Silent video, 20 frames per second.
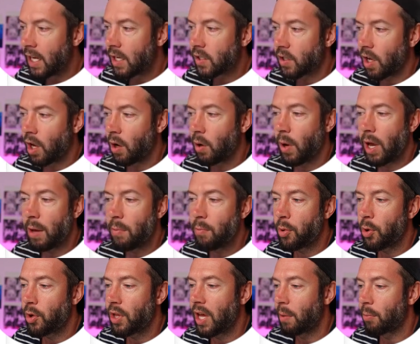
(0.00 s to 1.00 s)
So
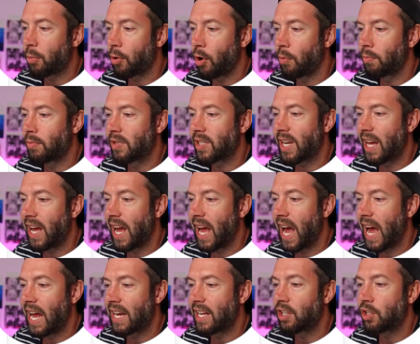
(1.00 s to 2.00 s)
input that prompt
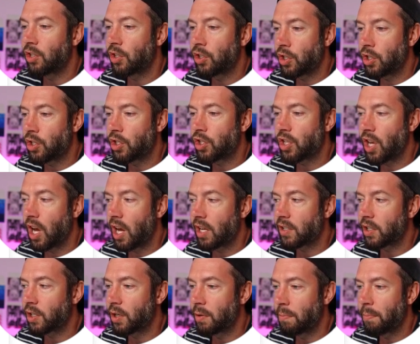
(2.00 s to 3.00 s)
and it should
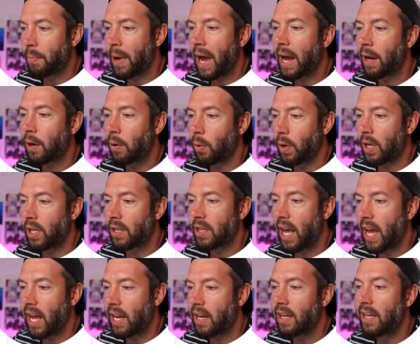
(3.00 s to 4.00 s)
start to come back with
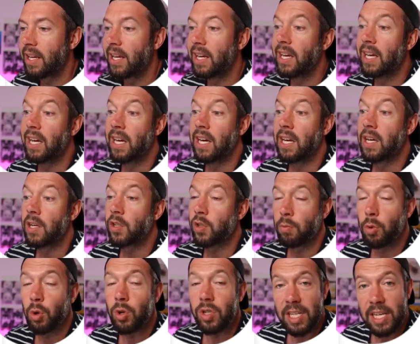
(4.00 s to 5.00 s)
then
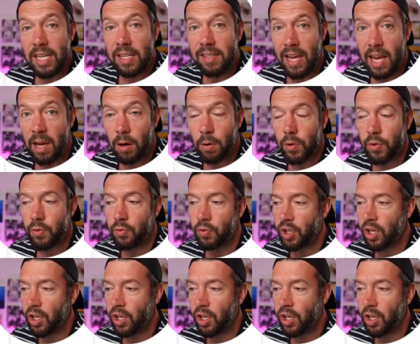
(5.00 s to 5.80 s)
some more details